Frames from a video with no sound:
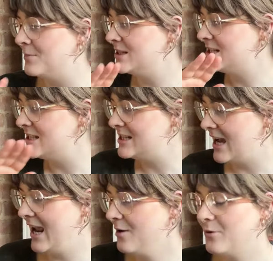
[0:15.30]

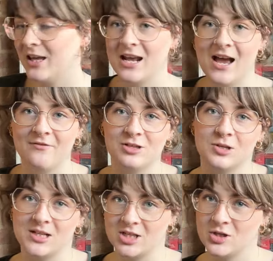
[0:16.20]
Today we're going to have a
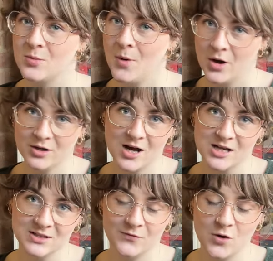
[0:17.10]
traditional
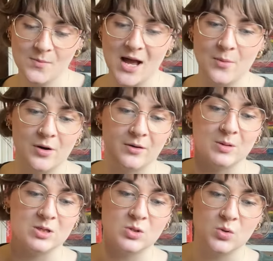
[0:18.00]
podcast format where I'm
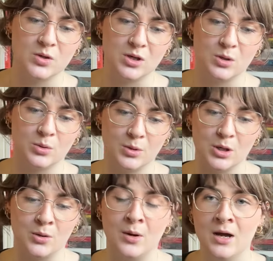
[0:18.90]
going to talk you through